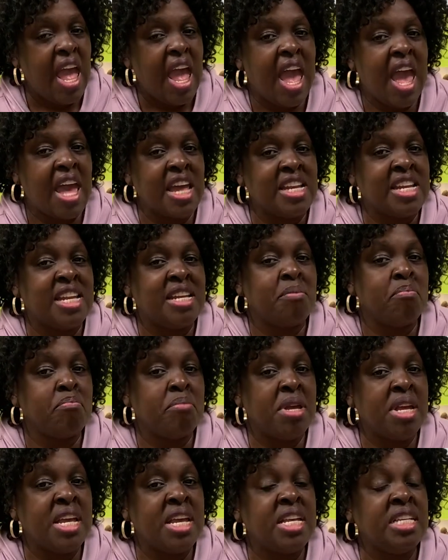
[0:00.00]
and it
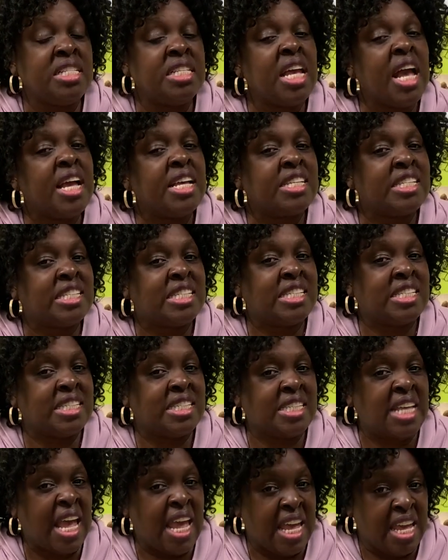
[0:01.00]
means
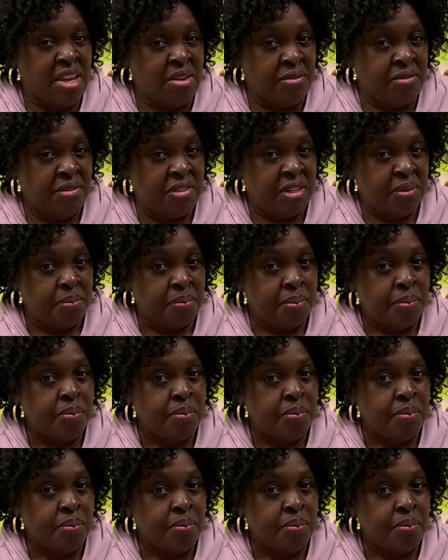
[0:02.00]
saved.